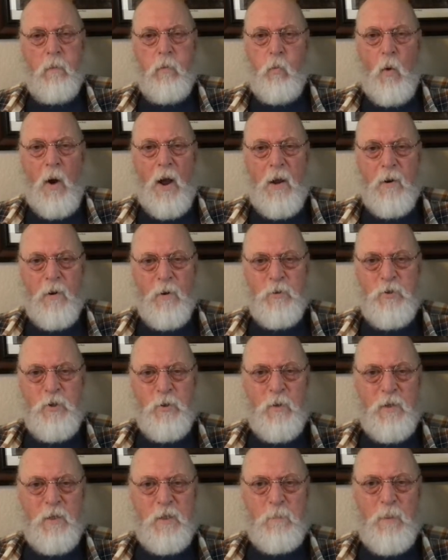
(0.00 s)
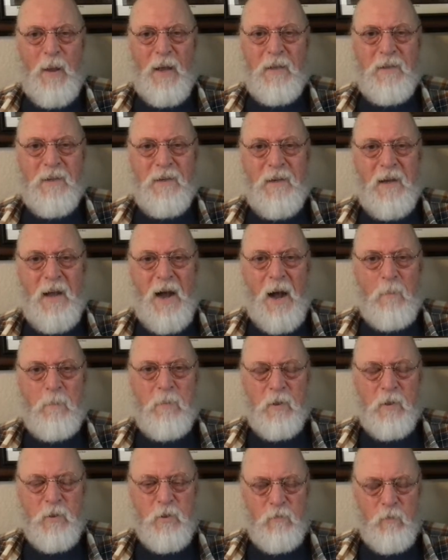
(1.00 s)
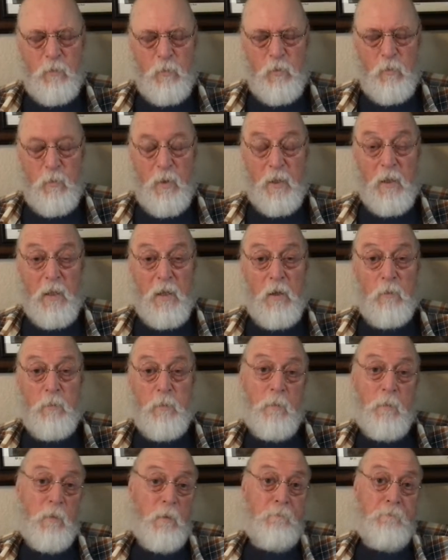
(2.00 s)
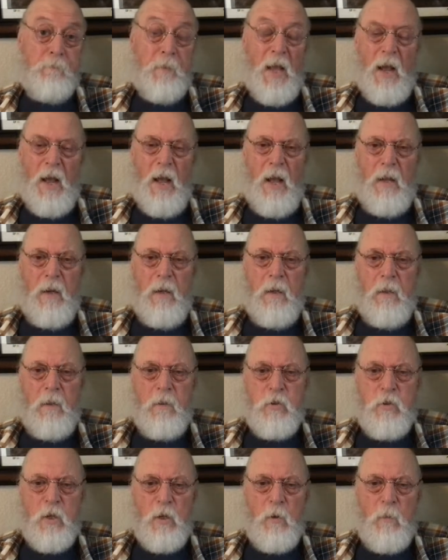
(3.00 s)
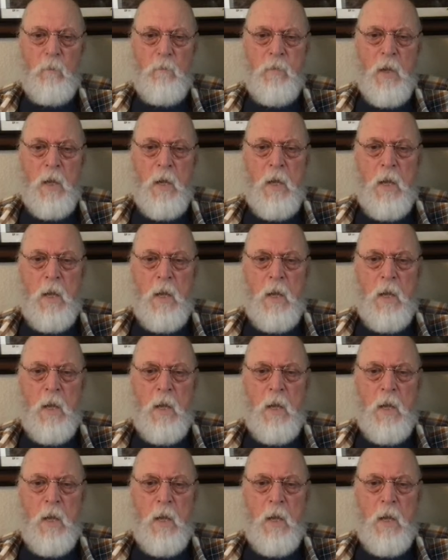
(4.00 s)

Why aren't you expecting competence from your mental health people? So